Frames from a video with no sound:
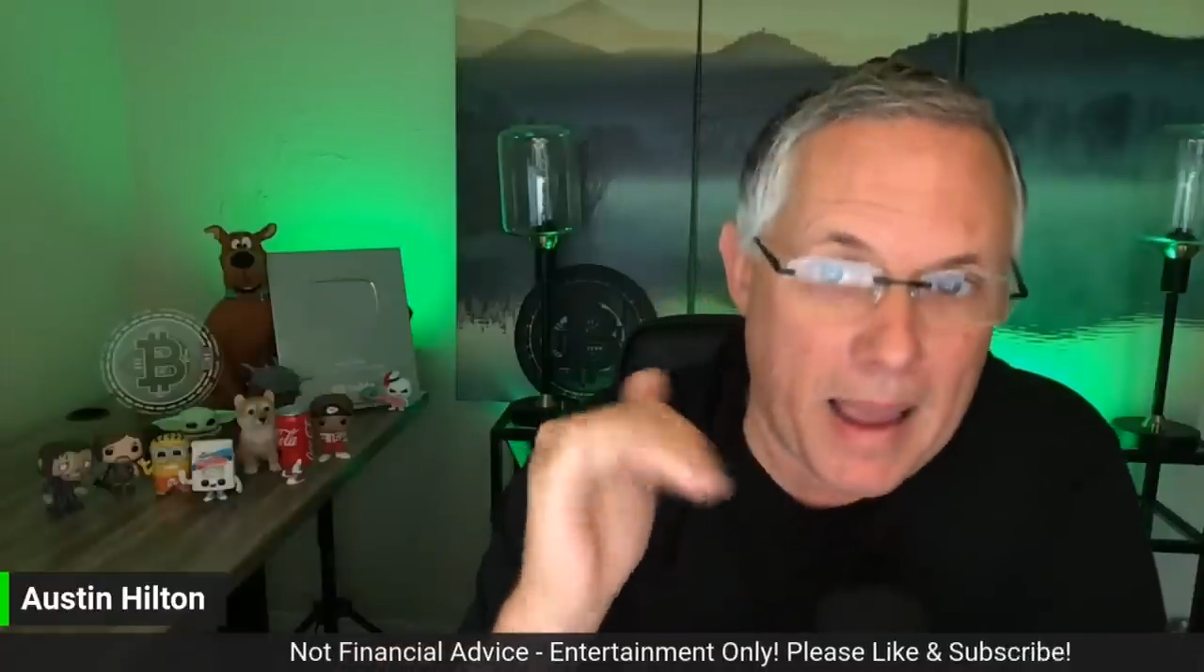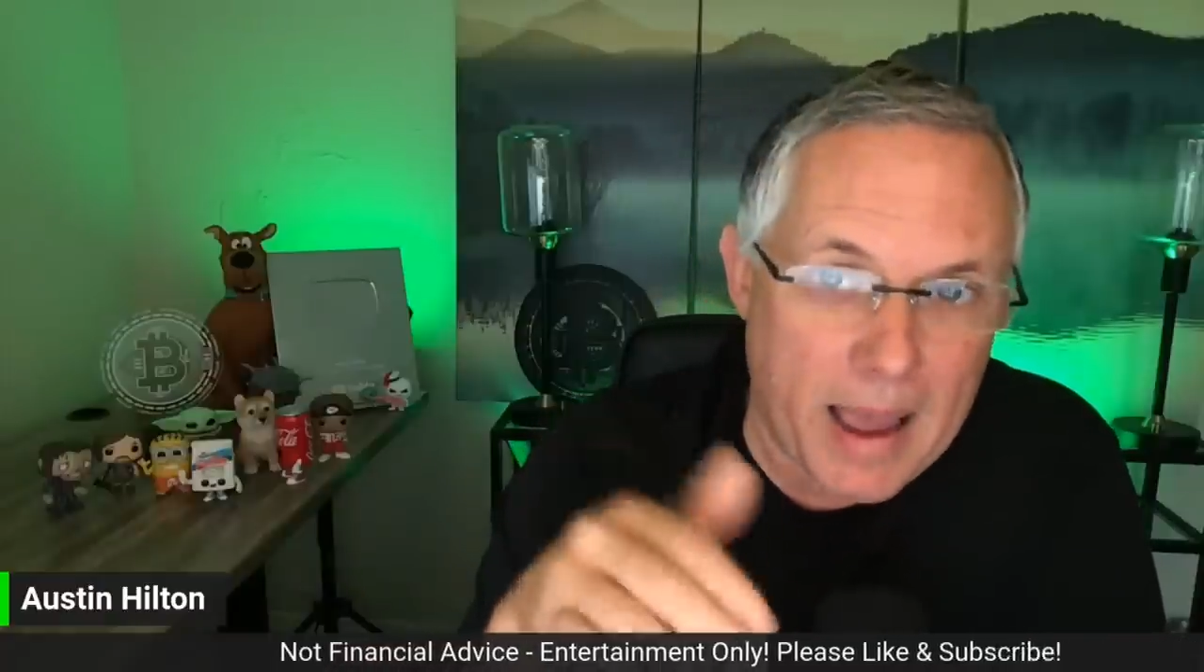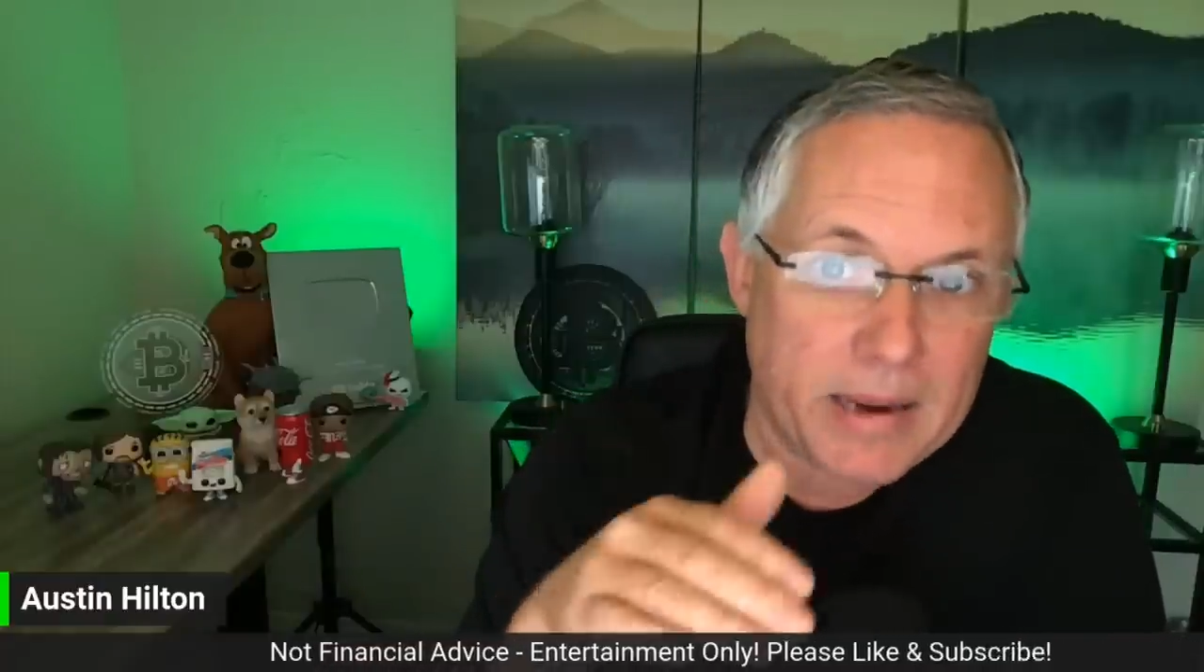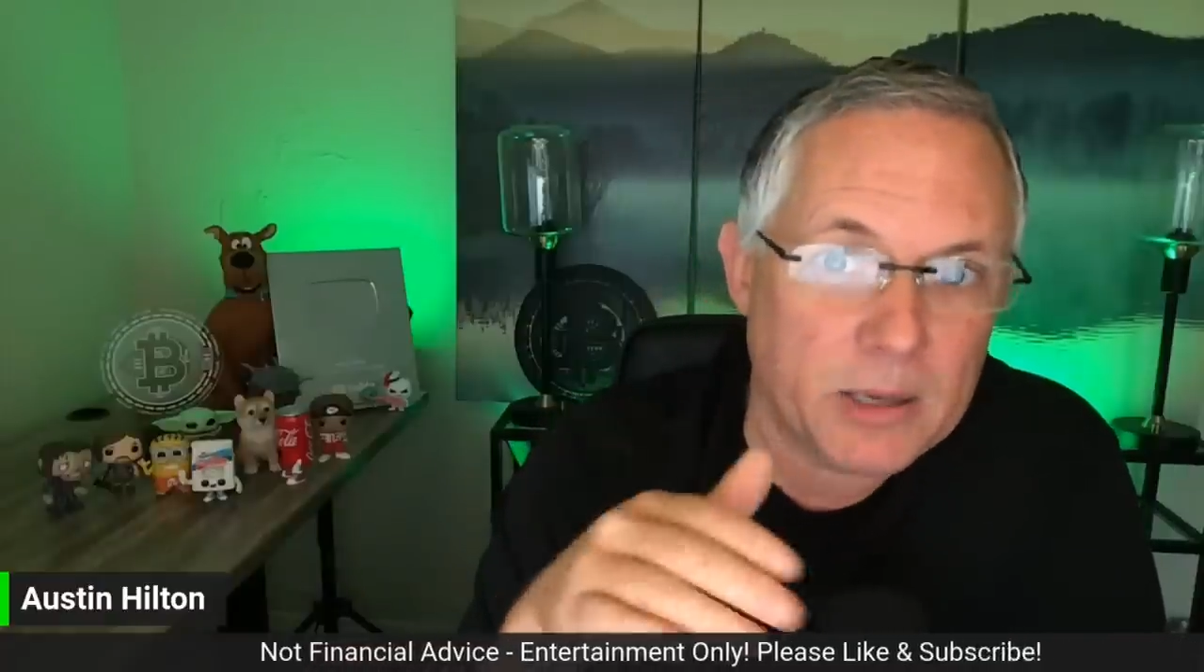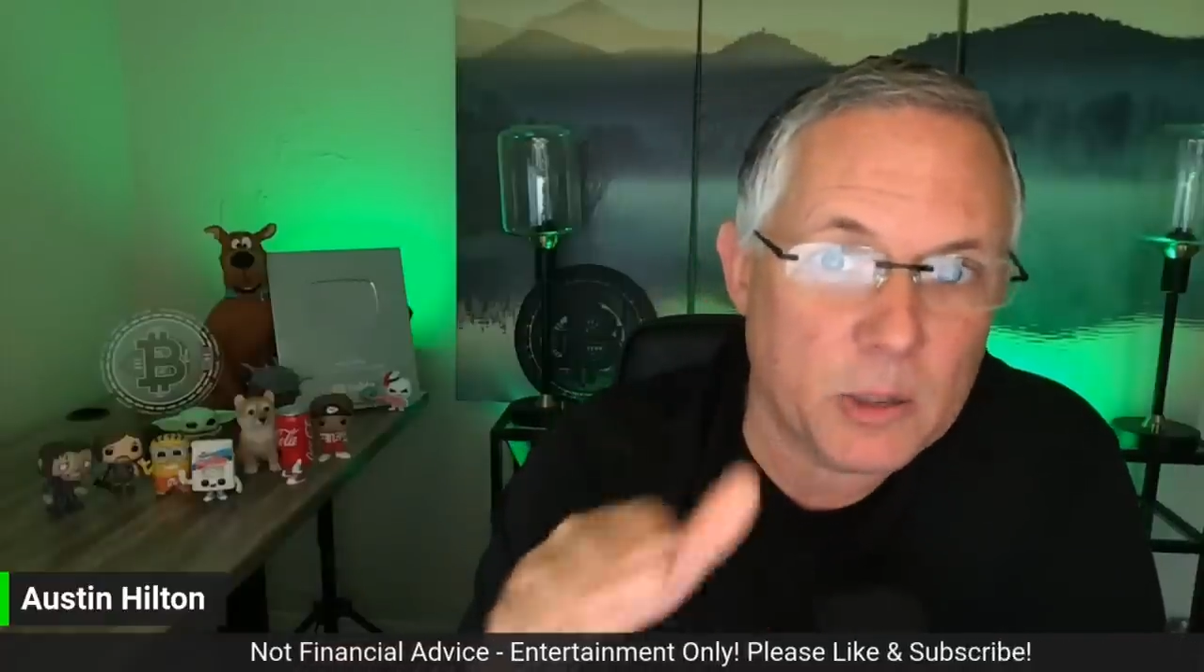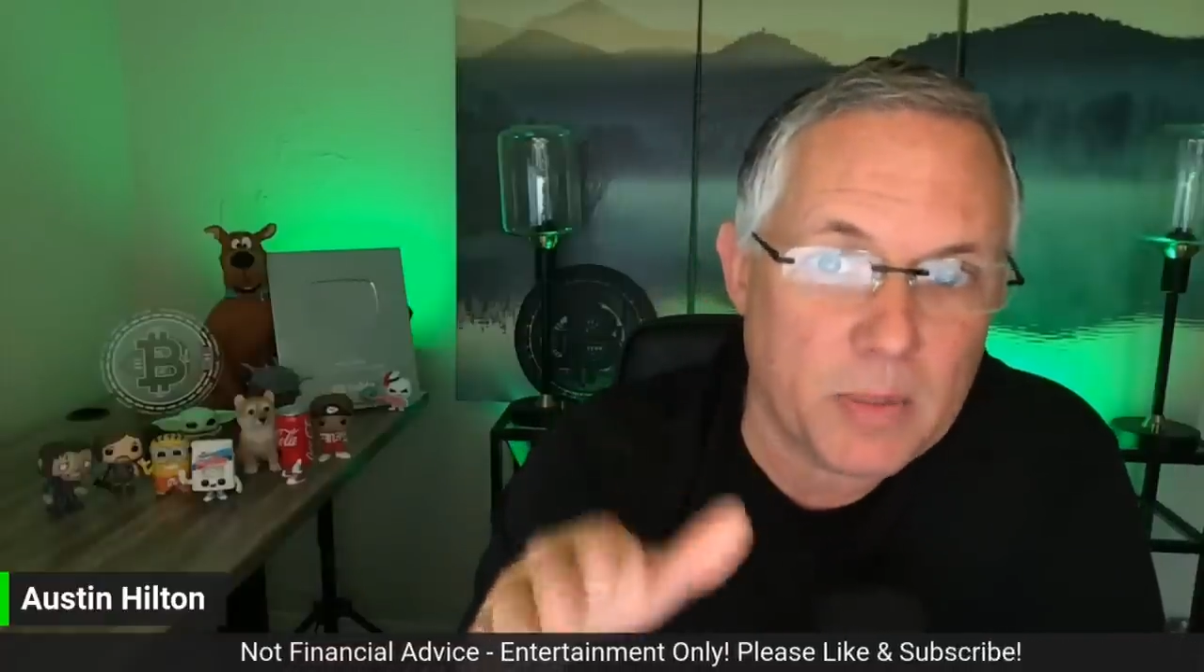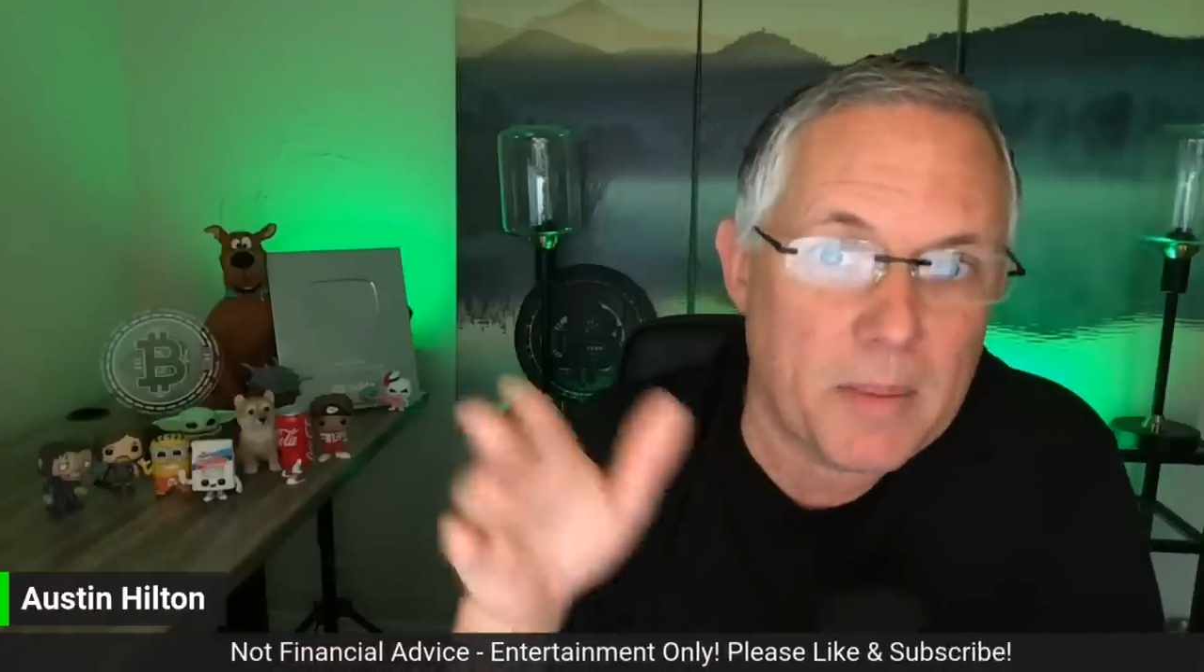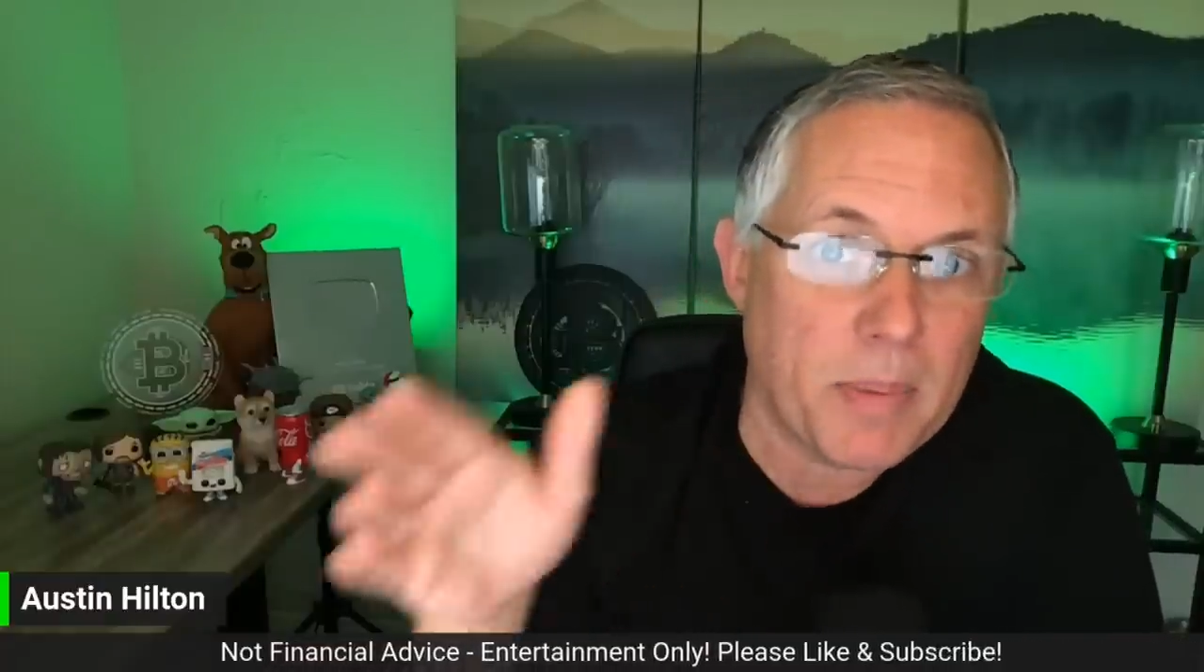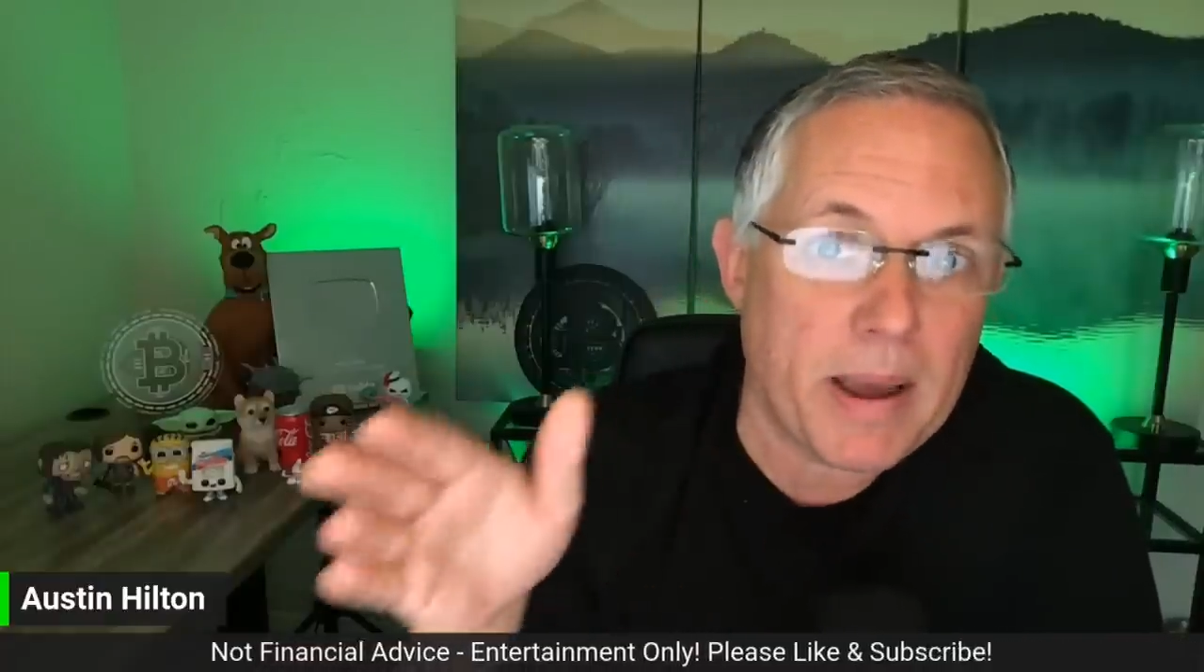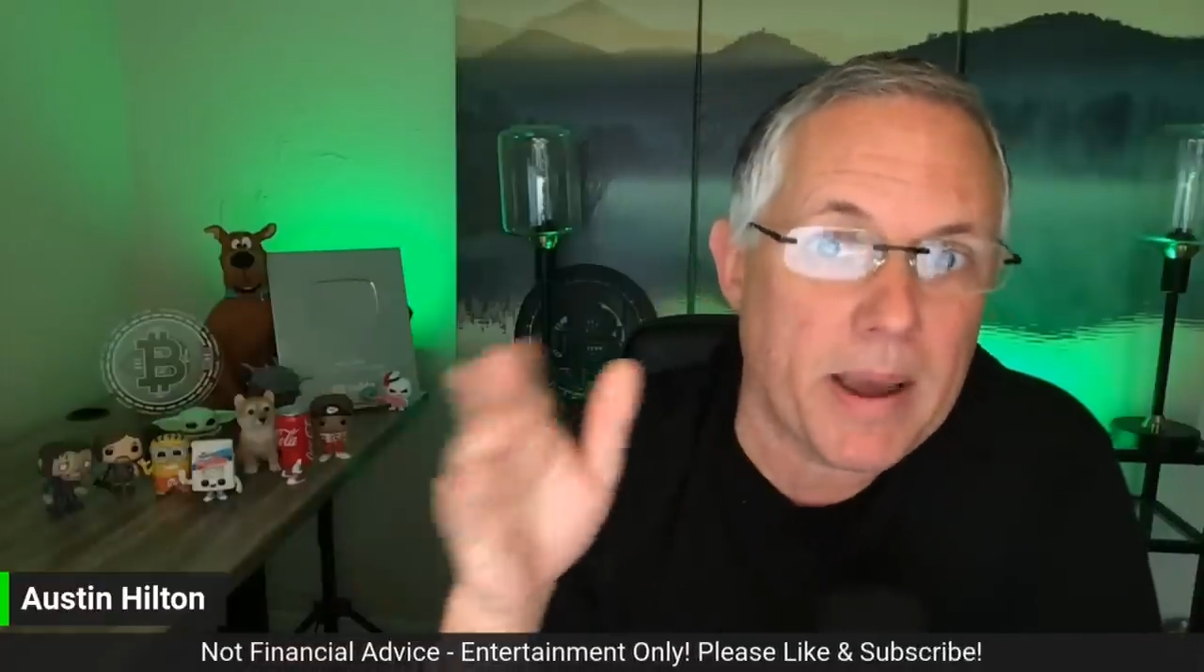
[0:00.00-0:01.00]
adding to my
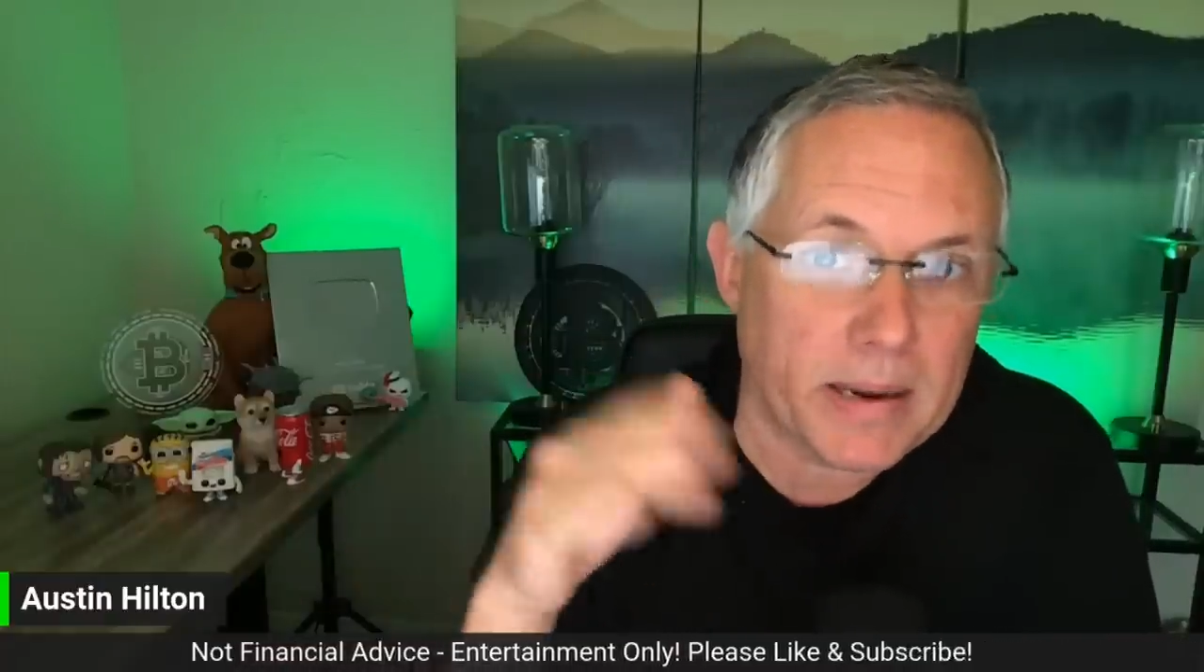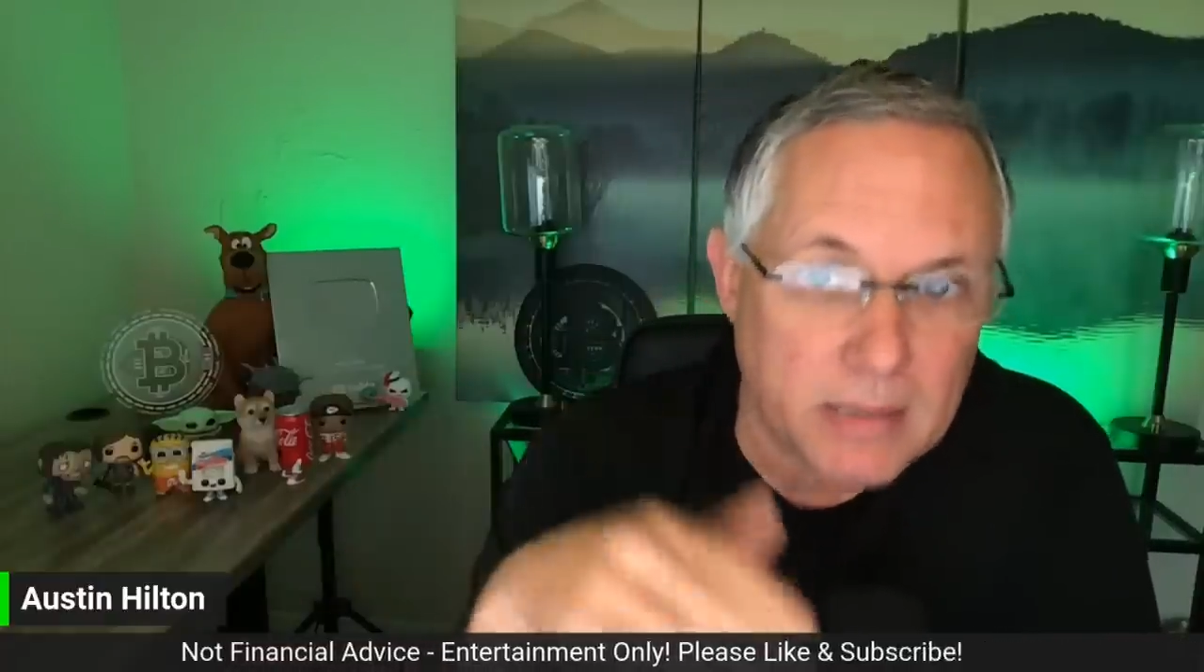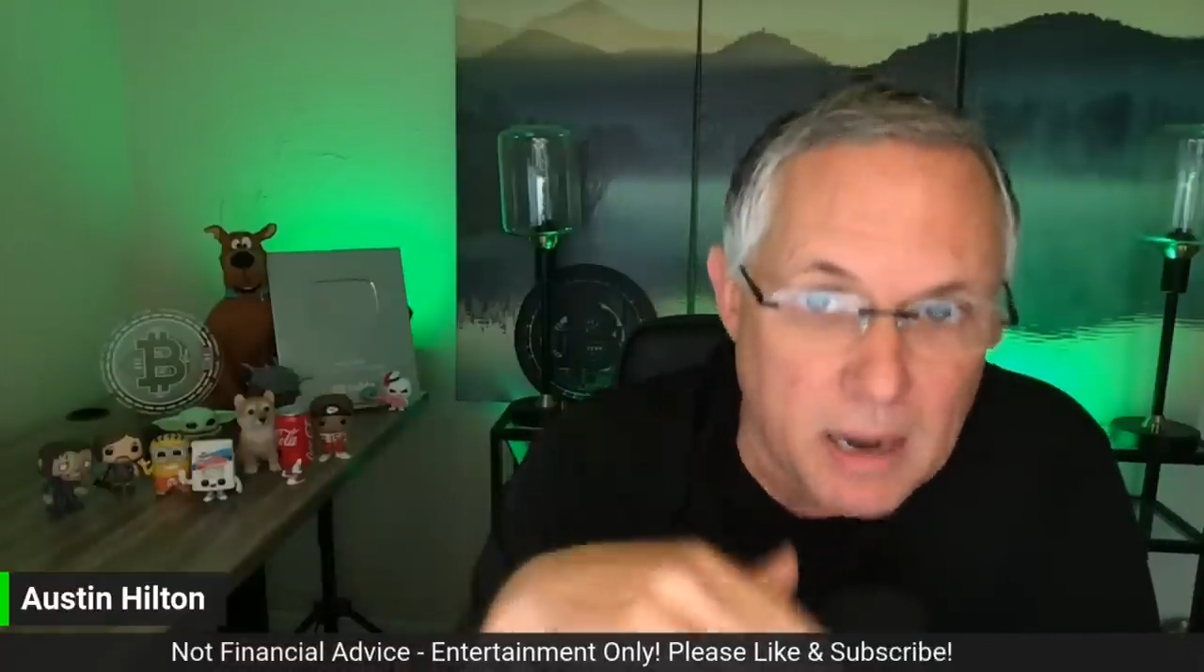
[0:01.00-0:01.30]
bags.